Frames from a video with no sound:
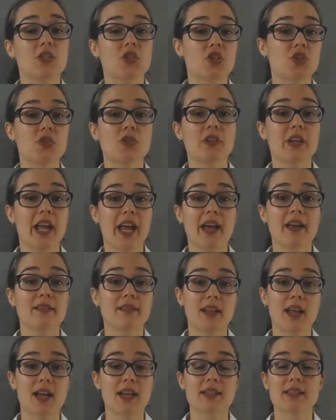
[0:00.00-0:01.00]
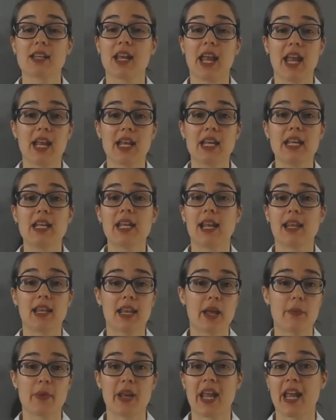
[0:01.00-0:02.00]
it should outlast any
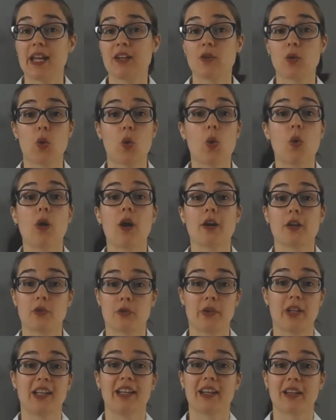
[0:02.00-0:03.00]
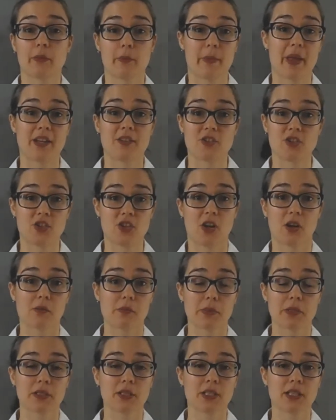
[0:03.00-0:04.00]
laminate or acrylic benchtop.